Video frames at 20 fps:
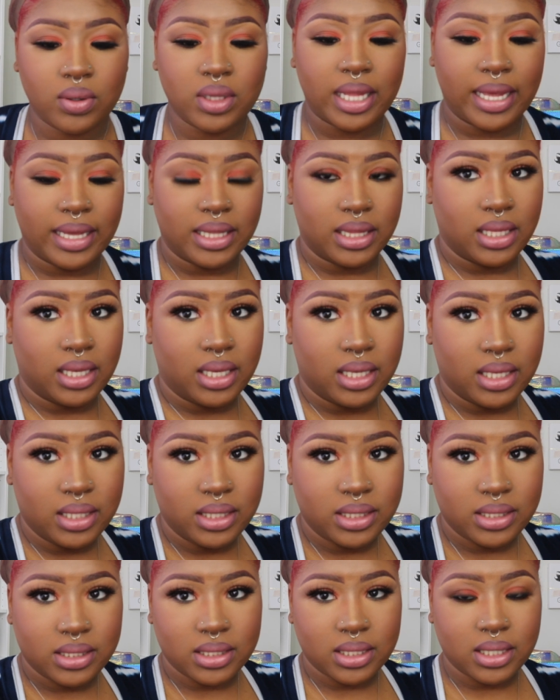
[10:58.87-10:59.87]
like
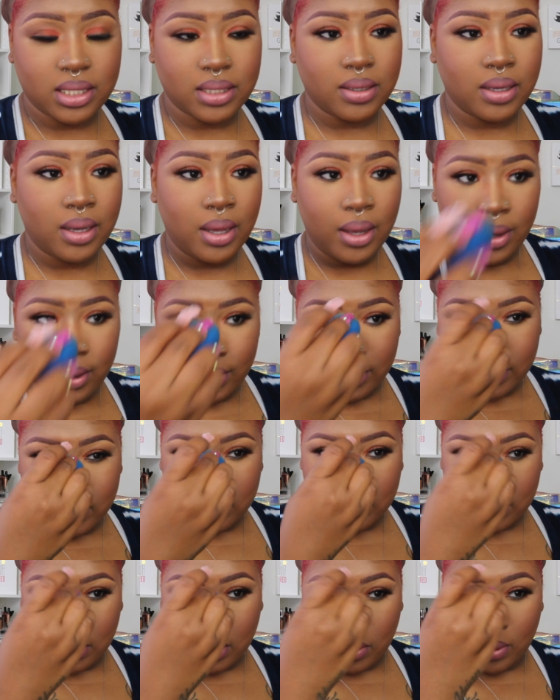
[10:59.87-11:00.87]
this.
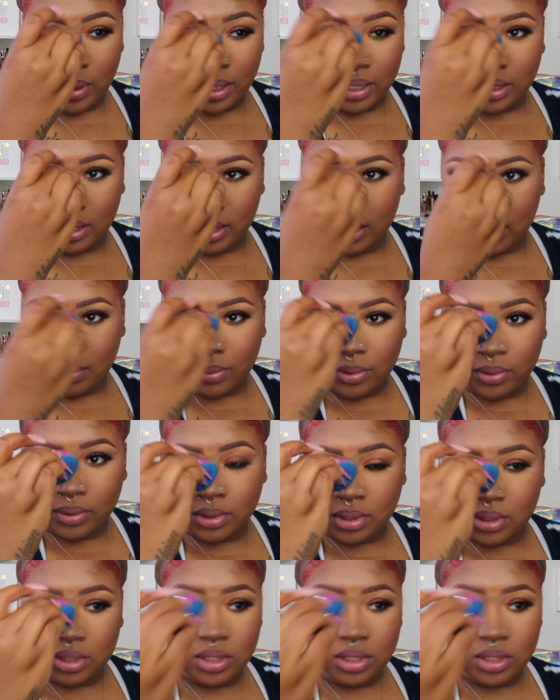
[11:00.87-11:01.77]
So I think I'm going to